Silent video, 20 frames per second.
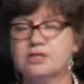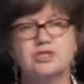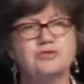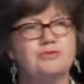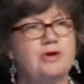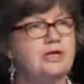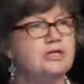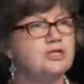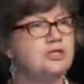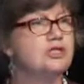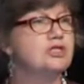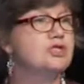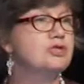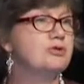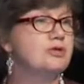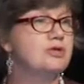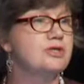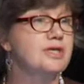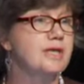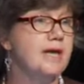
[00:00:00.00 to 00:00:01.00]
structure
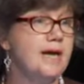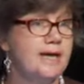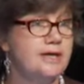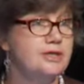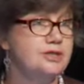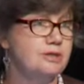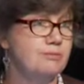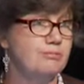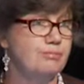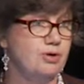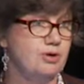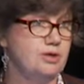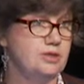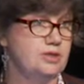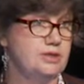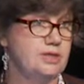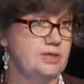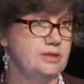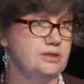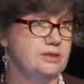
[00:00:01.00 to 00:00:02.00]
during the ageing
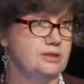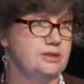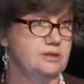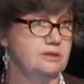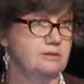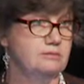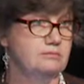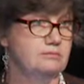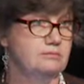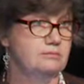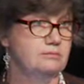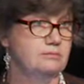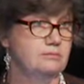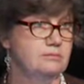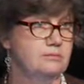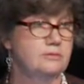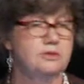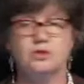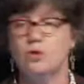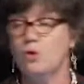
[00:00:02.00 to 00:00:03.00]
process.
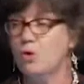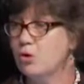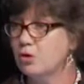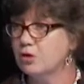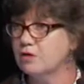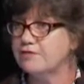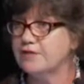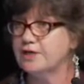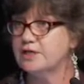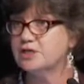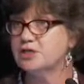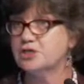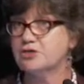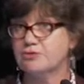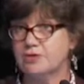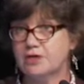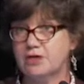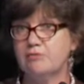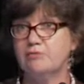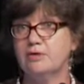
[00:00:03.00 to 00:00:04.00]
So all of these
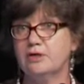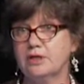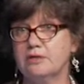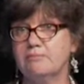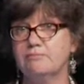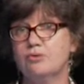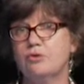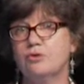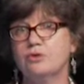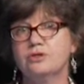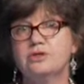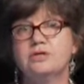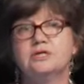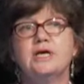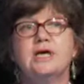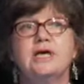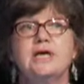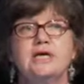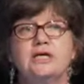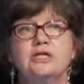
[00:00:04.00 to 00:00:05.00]
three are really important
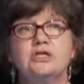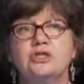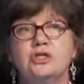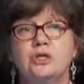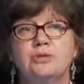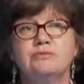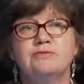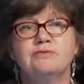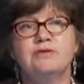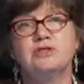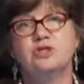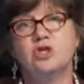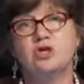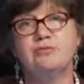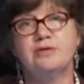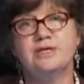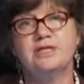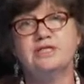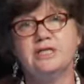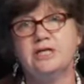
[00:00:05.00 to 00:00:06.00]
in terms of
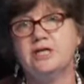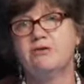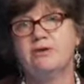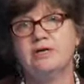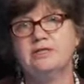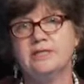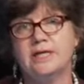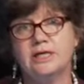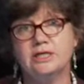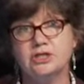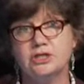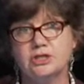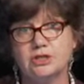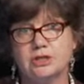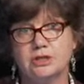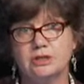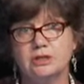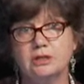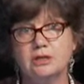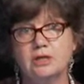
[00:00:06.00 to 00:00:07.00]
determining
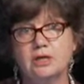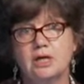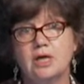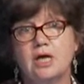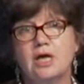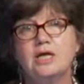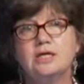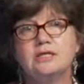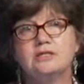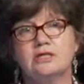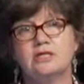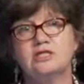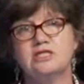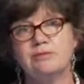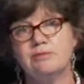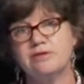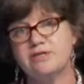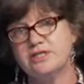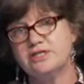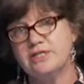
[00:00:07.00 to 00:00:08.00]
tenderisation. So
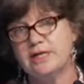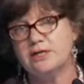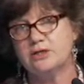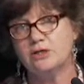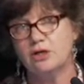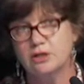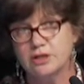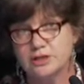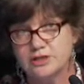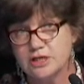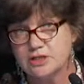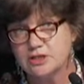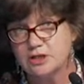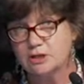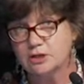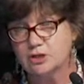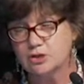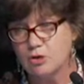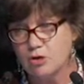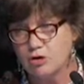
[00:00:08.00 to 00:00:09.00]
some of the technologies
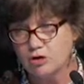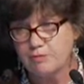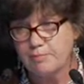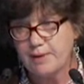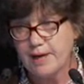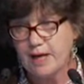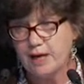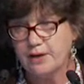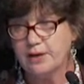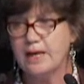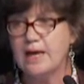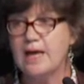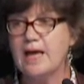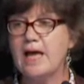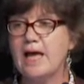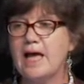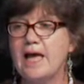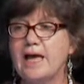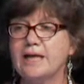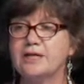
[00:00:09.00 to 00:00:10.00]
I'll talk about
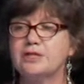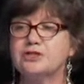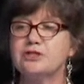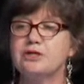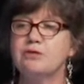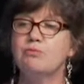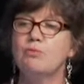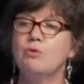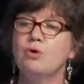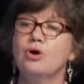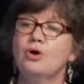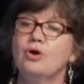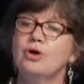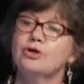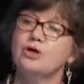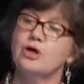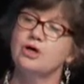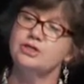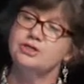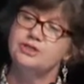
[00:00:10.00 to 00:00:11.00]
actually
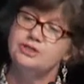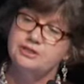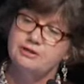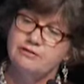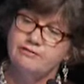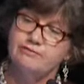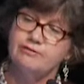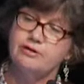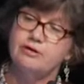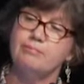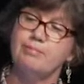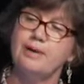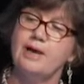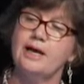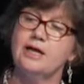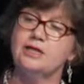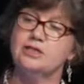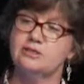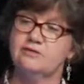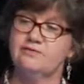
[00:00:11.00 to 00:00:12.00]
work on different
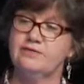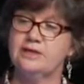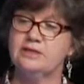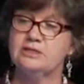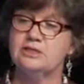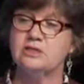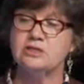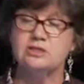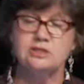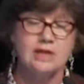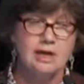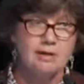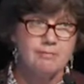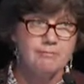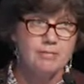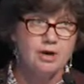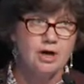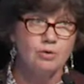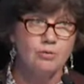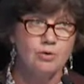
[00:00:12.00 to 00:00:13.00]
parts of that. So
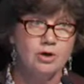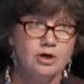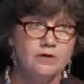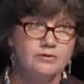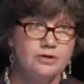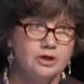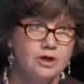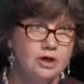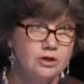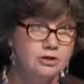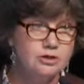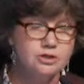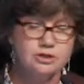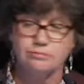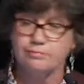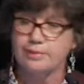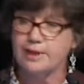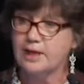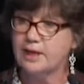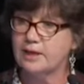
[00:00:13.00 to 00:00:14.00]
some might work on the
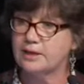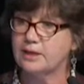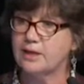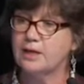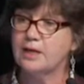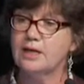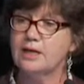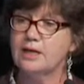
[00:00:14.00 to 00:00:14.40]
collagen part,